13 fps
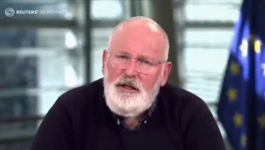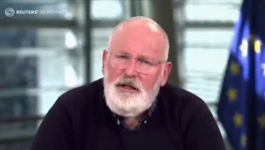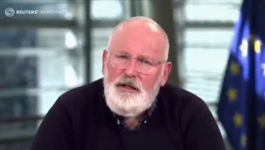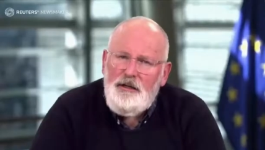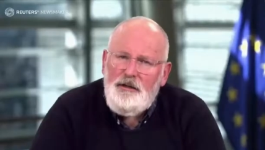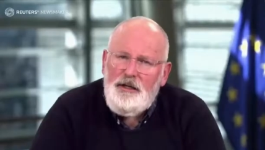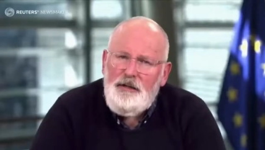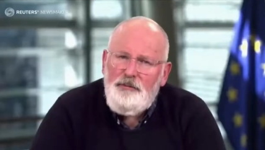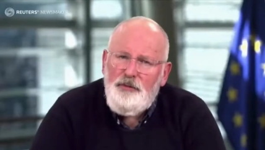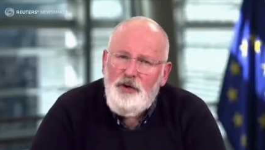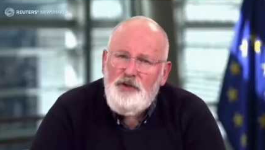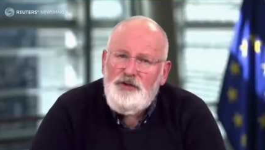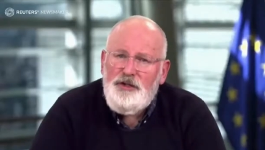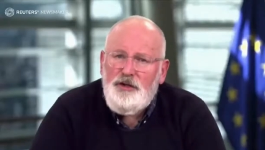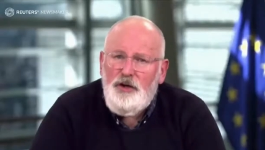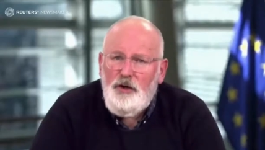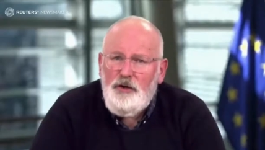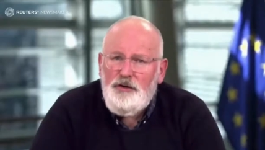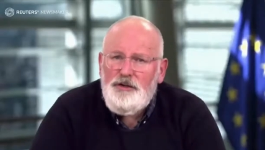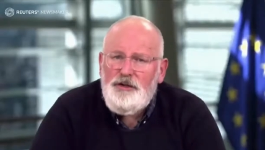the pros and
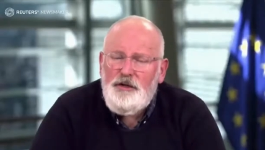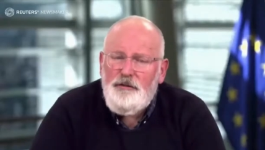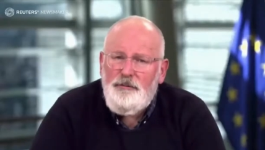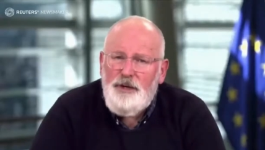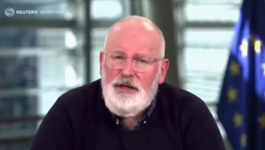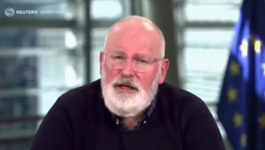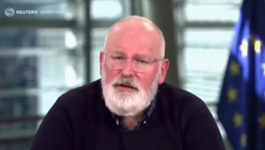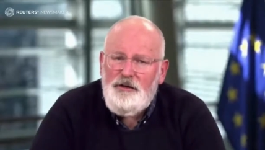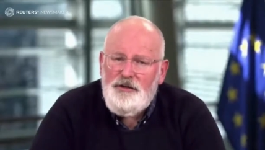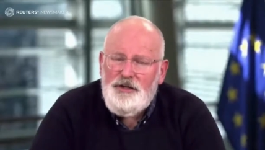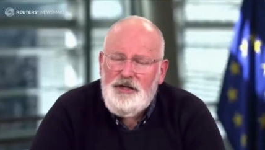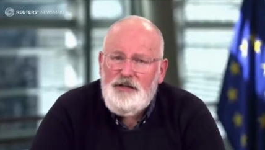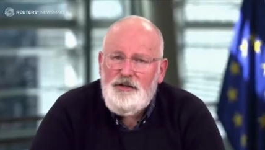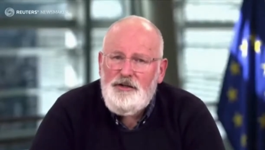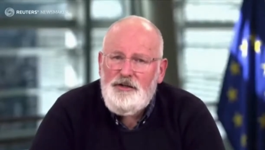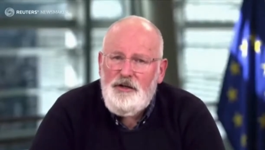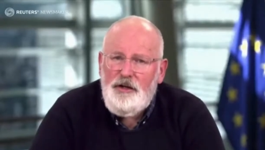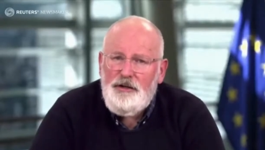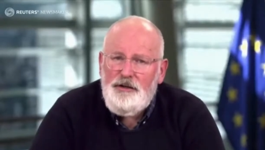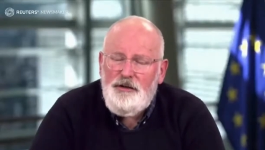cons of bringing those sectors
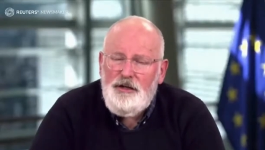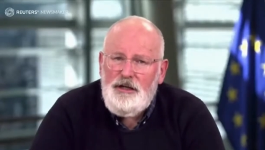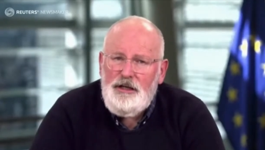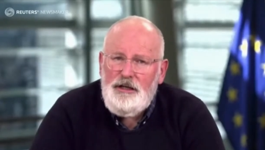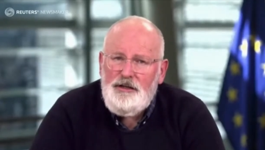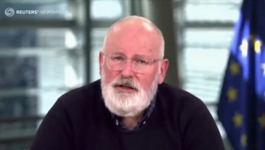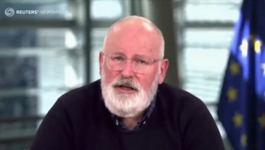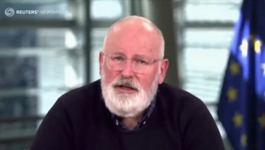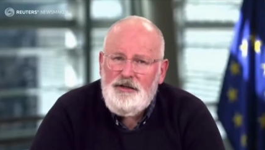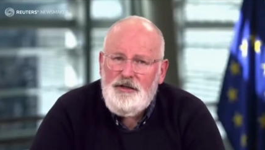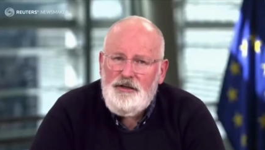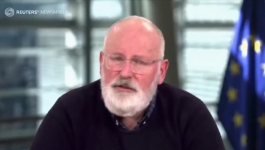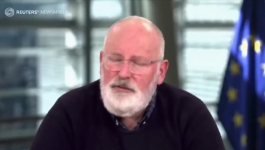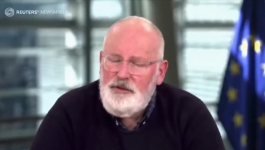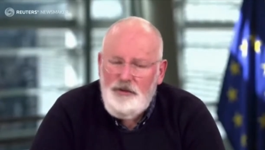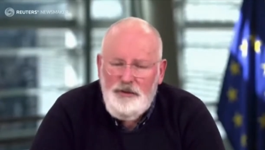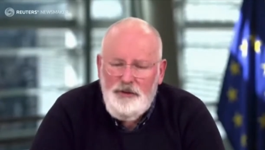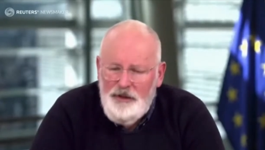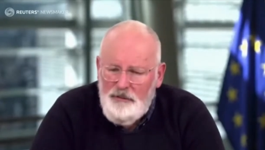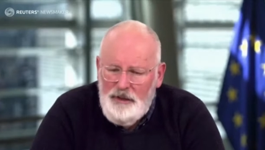under the ETS system. So
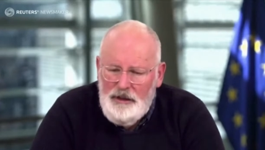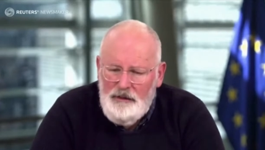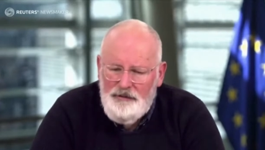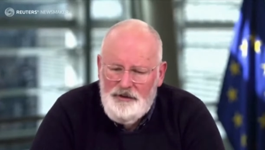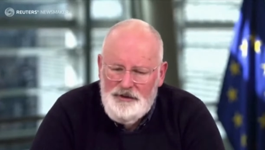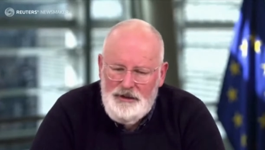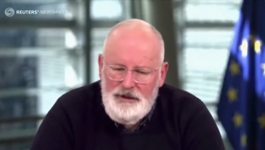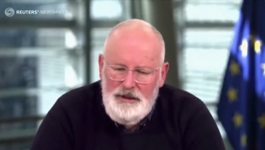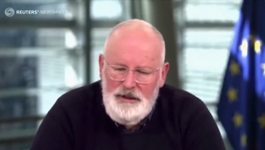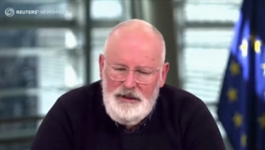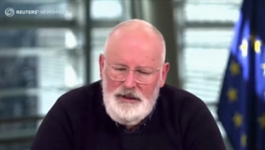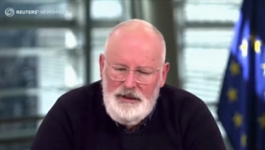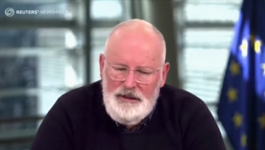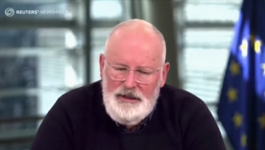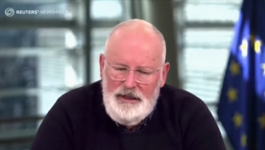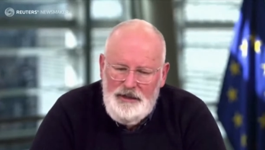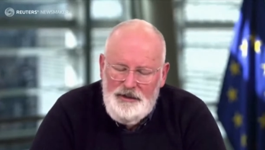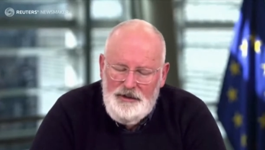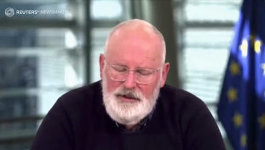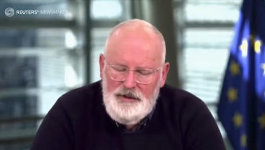we're in the middle of this
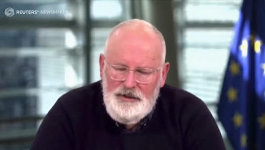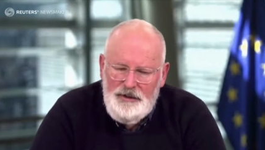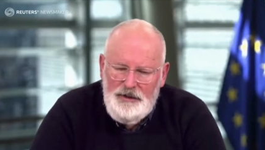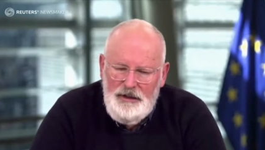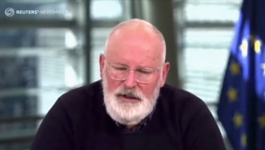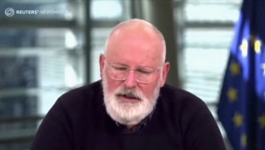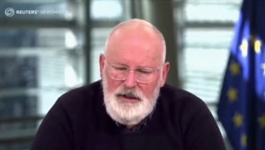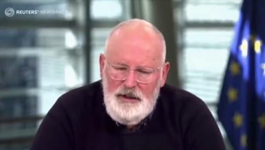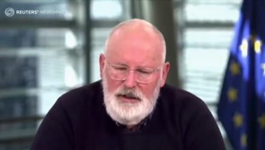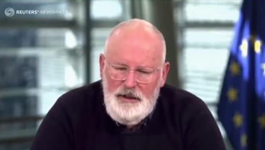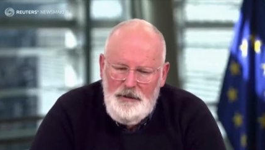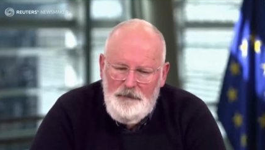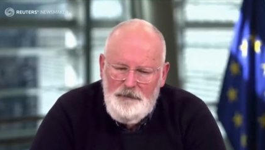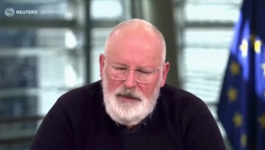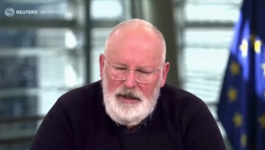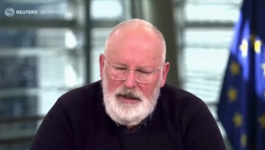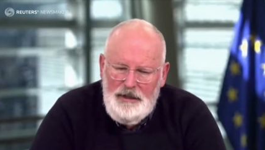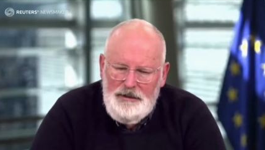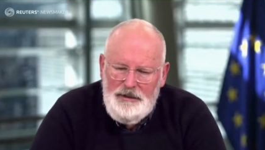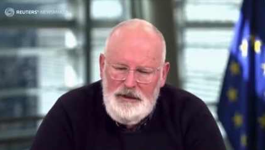analysis,
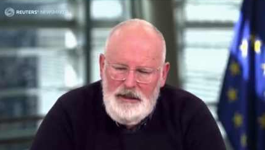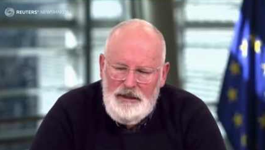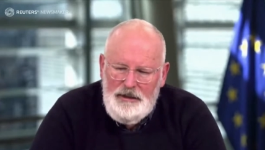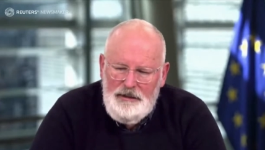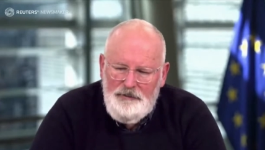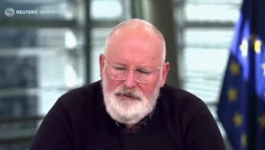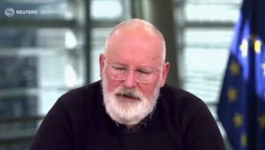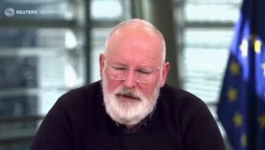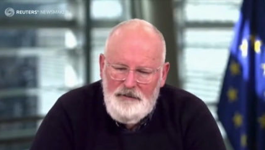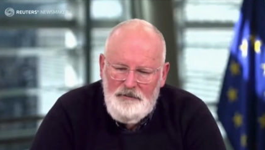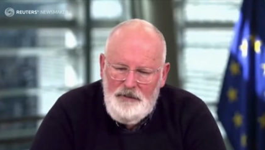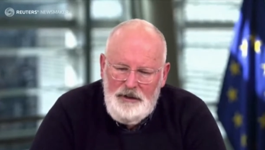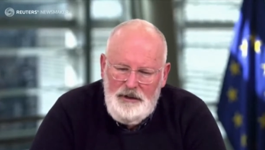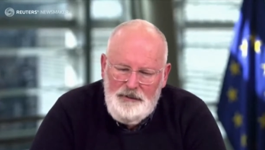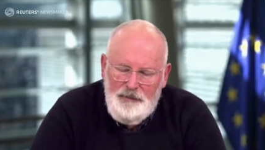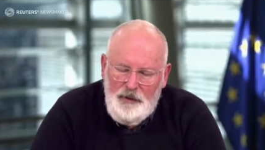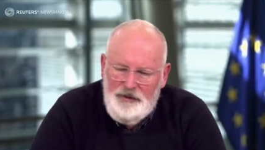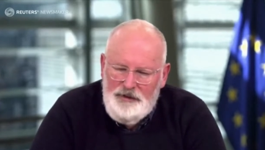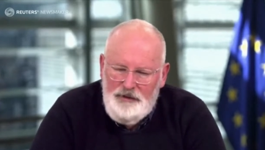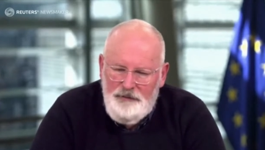and if that is
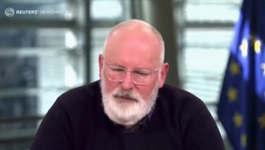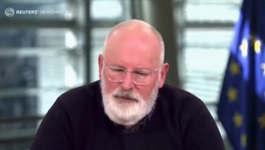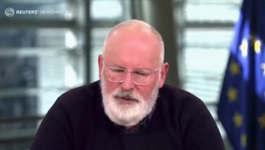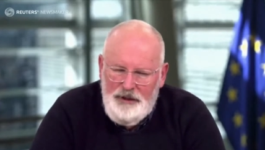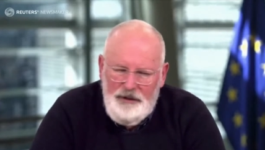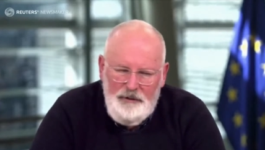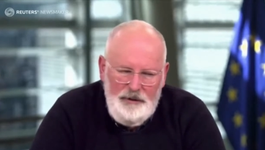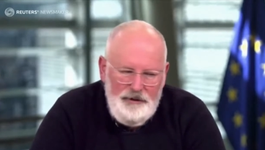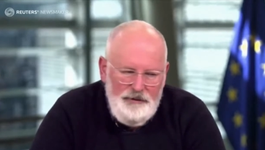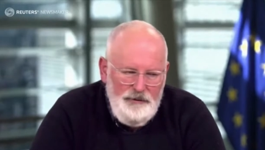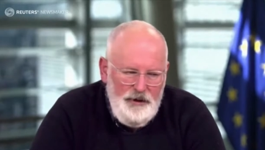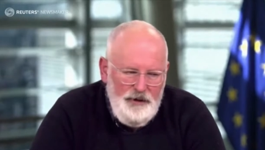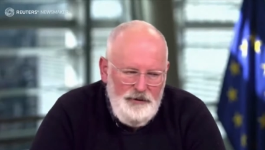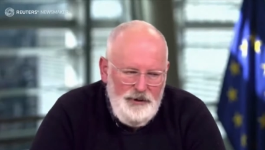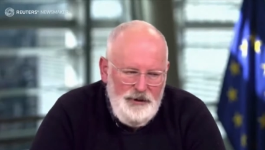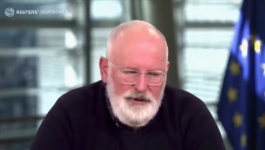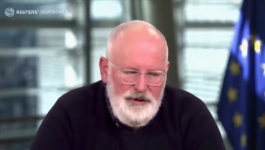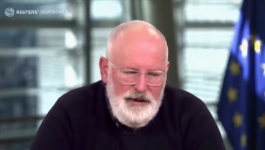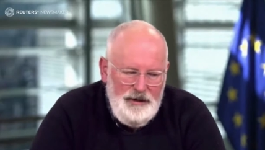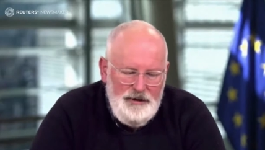positive, we'll bring them under
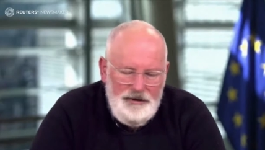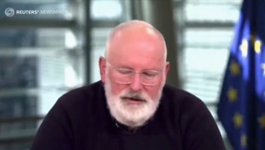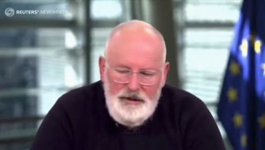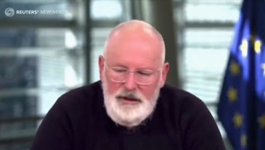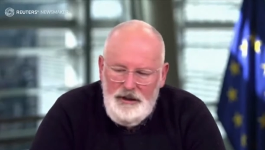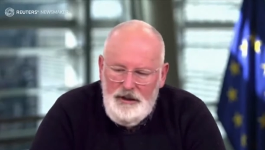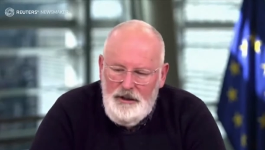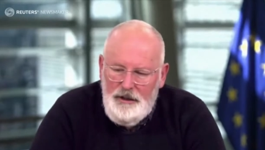ETS.